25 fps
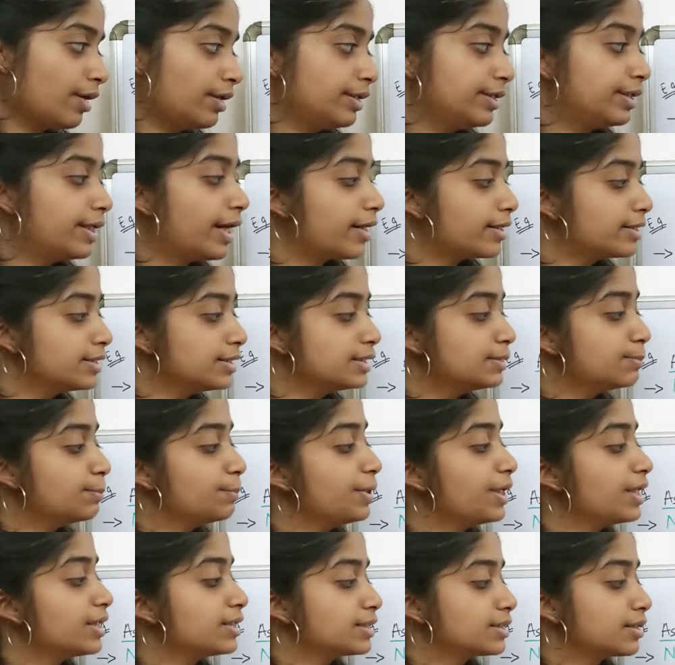Does
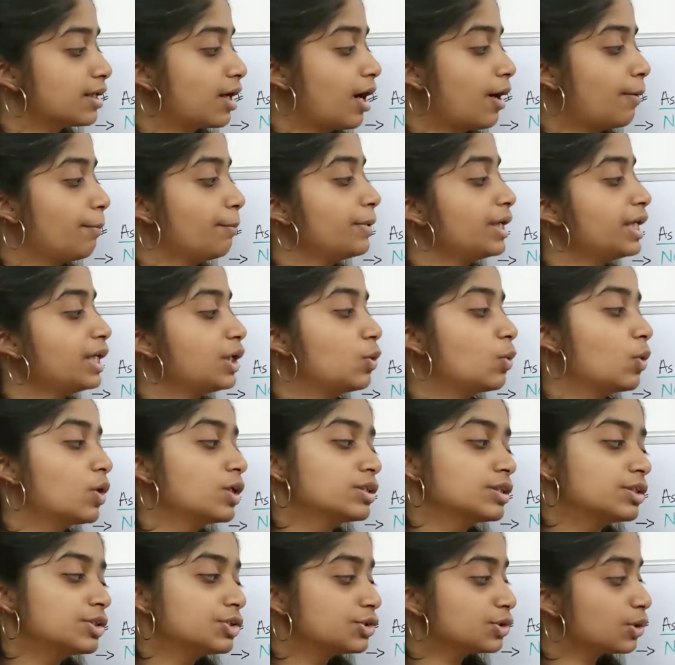plus come
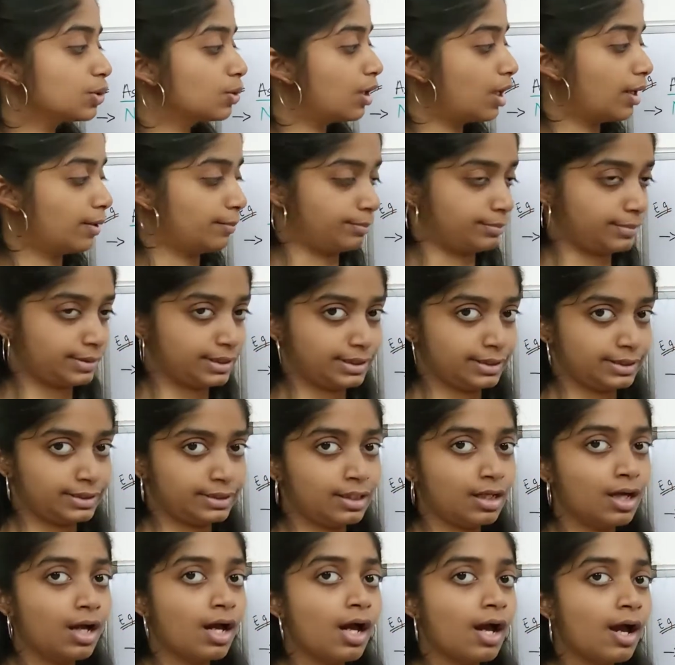equals to comes.
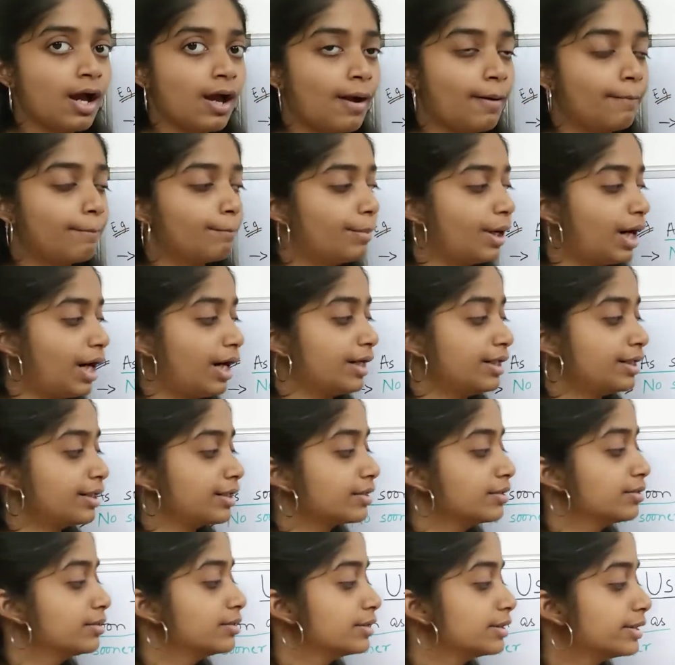But
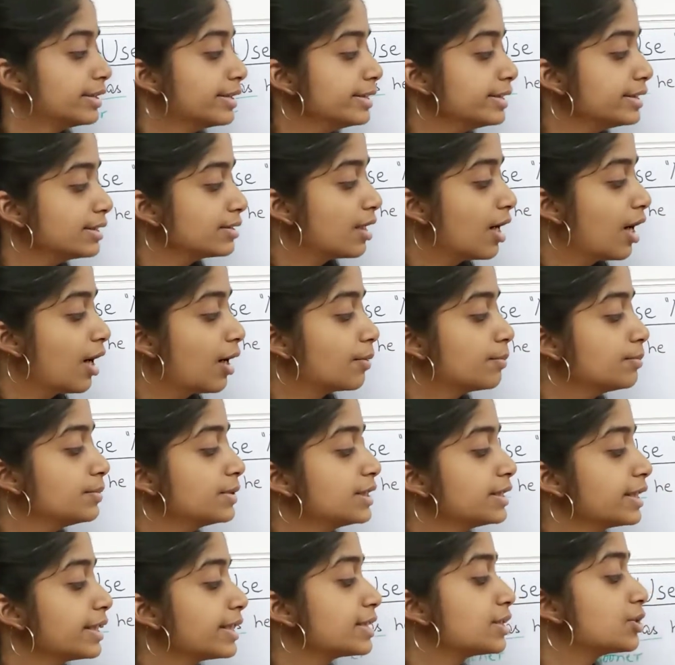this
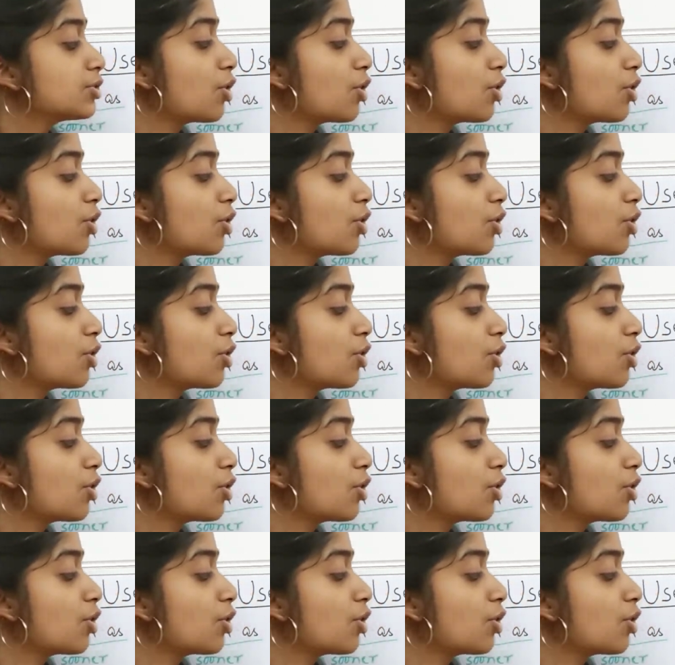comes is